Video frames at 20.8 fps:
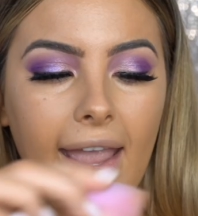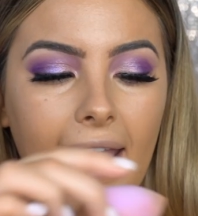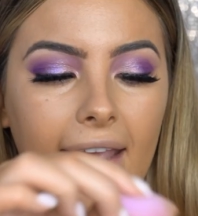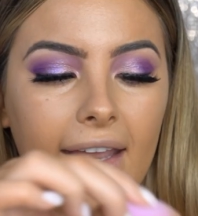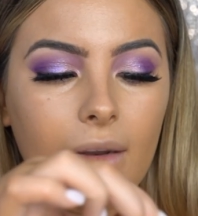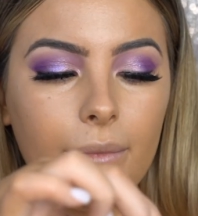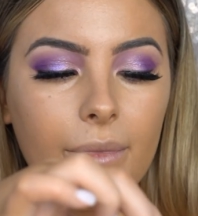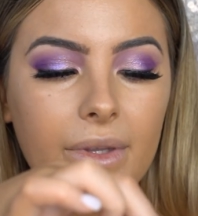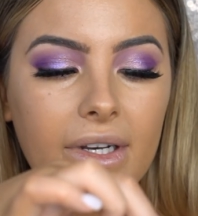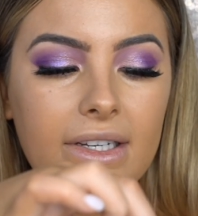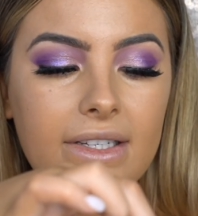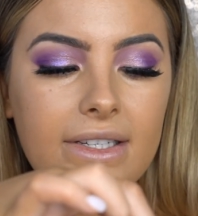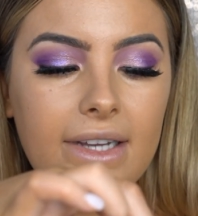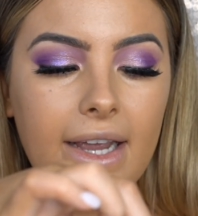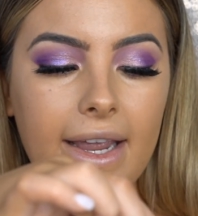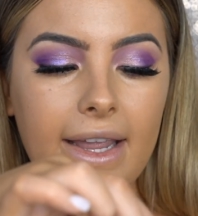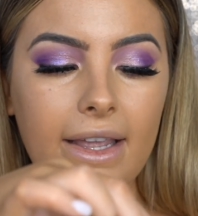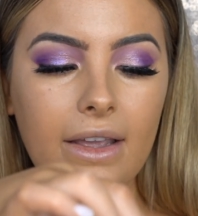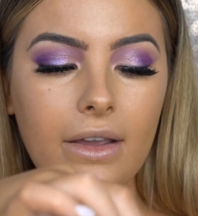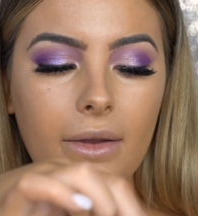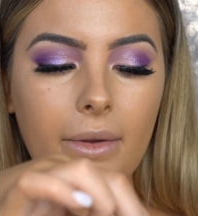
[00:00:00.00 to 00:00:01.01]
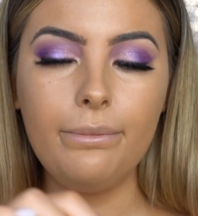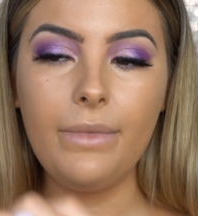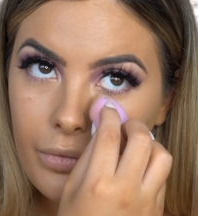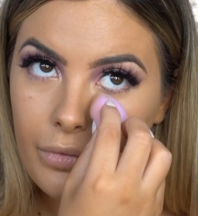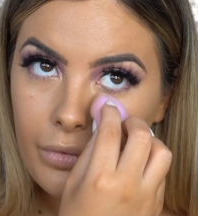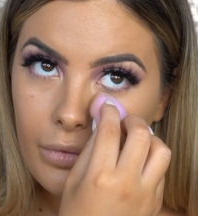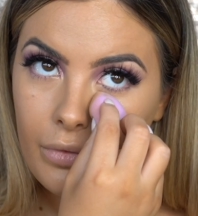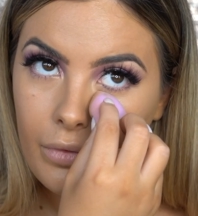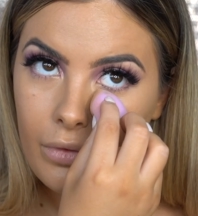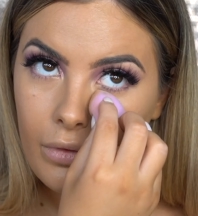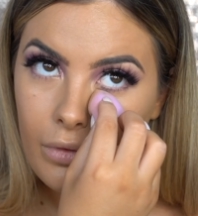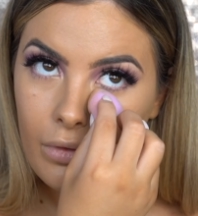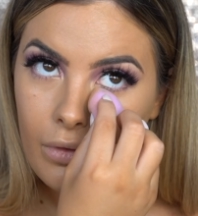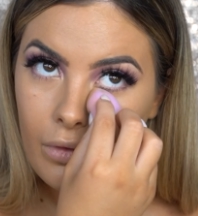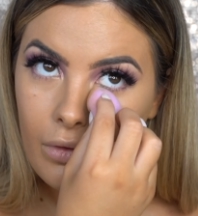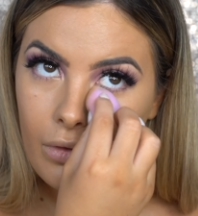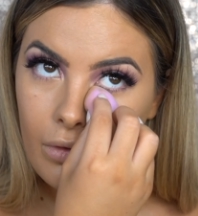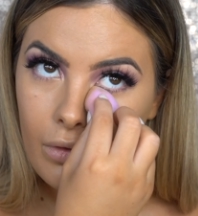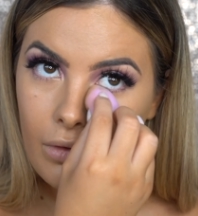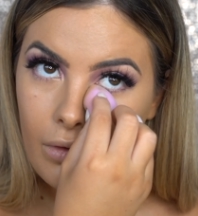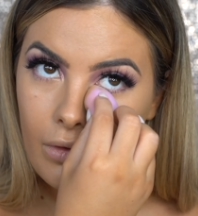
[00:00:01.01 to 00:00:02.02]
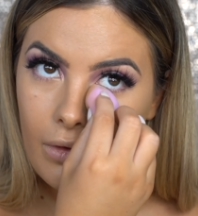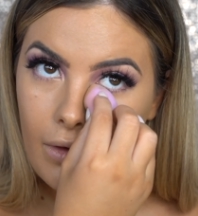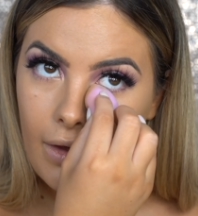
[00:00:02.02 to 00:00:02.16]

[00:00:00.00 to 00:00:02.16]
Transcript: and I'm going to take my Beauty Blender,